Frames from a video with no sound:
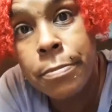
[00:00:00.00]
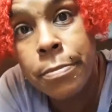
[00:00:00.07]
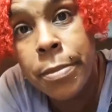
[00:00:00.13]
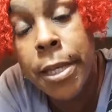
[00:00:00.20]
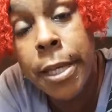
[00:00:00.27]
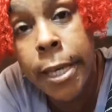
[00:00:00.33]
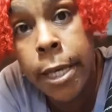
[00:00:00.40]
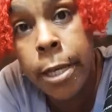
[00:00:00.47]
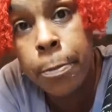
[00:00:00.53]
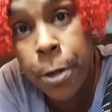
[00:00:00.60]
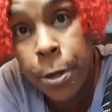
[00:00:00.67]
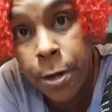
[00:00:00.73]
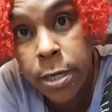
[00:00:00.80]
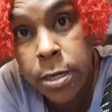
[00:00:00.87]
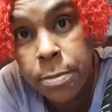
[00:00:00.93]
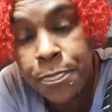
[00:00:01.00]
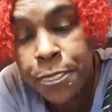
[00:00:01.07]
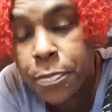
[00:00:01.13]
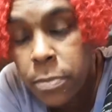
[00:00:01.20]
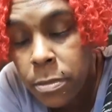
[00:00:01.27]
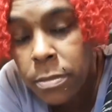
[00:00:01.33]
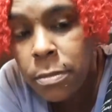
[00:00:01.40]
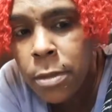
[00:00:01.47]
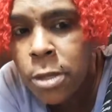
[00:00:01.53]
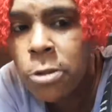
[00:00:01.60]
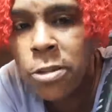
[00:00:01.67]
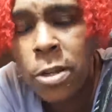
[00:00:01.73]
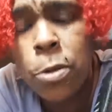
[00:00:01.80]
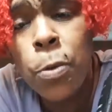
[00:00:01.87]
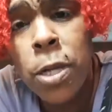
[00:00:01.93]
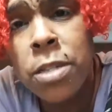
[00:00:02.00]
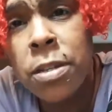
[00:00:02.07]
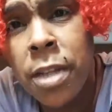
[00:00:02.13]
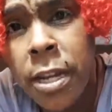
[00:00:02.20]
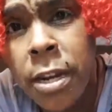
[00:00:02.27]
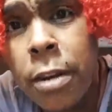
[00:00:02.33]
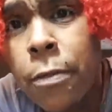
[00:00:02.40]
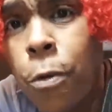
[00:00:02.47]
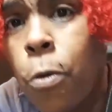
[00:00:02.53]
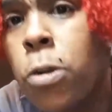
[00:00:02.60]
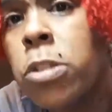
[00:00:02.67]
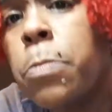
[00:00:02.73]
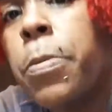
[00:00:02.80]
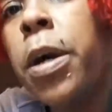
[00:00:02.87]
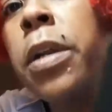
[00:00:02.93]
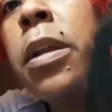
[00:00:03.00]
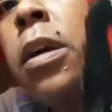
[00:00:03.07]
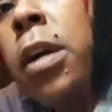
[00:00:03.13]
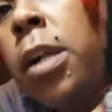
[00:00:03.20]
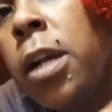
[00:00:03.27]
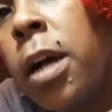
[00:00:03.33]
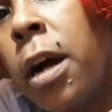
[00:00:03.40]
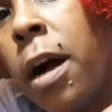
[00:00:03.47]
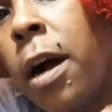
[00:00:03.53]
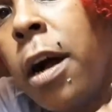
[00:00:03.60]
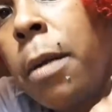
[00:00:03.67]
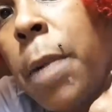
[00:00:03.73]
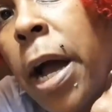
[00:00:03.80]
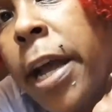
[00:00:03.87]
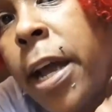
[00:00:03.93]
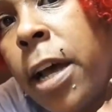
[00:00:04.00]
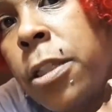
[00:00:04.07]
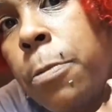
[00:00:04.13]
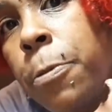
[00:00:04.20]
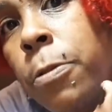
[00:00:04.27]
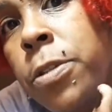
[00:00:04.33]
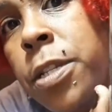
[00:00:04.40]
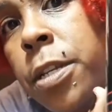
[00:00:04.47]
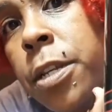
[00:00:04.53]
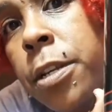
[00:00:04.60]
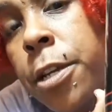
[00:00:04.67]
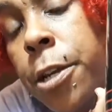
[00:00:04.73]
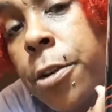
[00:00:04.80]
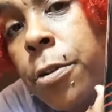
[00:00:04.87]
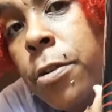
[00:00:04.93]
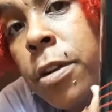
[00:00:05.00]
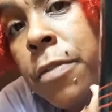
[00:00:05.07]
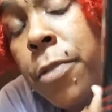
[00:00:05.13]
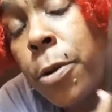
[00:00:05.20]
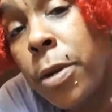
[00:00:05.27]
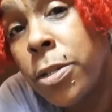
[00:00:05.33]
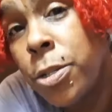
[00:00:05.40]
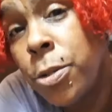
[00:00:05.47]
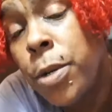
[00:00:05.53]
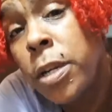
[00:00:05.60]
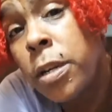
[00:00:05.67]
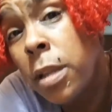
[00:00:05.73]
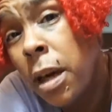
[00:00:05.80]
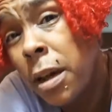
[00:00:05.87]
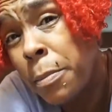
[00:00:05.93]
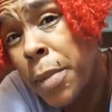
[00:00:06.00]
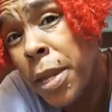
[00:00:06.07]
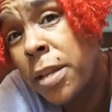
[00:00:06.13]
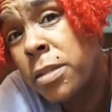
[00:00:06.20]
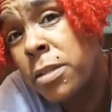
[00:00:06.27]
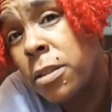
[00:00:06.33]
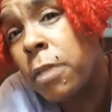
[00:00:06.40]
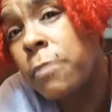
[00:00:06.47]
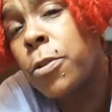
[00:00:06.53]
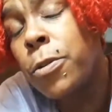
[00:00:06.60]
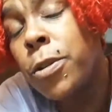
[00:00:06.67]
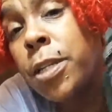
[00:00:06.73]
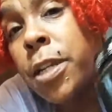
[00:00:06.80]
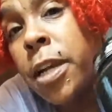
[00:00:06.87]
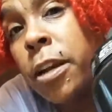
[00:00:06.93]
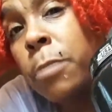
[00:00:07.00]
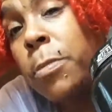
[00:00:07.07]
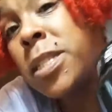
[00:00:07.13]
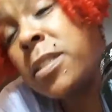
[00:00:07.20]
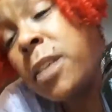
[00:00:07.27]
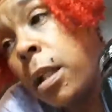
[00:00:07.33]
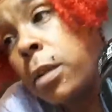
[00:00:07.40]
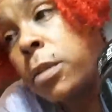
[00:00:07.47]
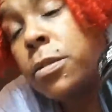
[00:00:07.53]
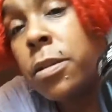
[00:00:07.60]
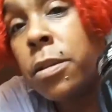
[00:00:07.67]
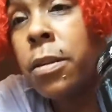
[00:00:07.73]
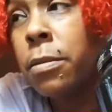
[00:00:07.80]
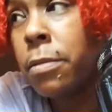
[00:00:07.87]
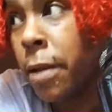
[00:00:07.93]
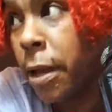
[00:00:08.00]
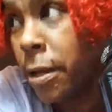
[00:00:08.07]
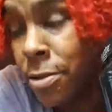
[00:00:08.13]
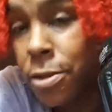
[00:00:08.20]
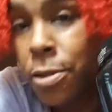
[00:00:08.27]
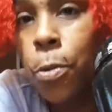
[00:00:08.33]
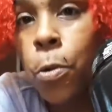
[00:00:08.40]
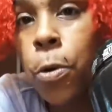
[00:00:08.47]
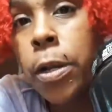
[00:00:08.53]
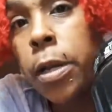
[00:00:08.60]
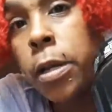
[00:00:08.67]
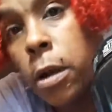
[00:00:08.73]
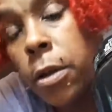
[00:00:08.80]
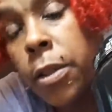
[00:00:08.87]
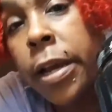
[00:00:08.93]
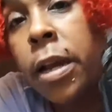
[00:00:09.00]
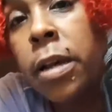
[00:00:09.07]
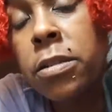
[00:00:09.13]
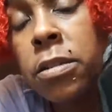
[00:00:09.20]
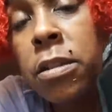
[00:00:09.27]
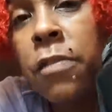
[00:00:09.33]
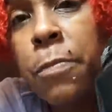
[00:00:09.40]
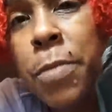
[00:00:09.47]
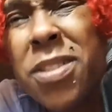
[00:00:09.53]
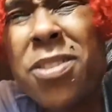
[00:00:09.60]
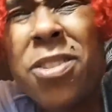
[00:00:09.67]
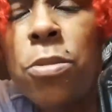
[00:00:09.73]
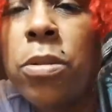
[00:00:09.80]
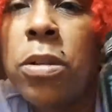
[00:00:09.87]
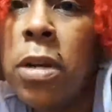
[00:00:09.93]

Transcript: The end. Period. There's other ways to get it, of course, but um, I add the protein in here, even though I do eat a lot of meat and stuff during the day on my salads and eggs in the morning and all that kind of stuff. But still,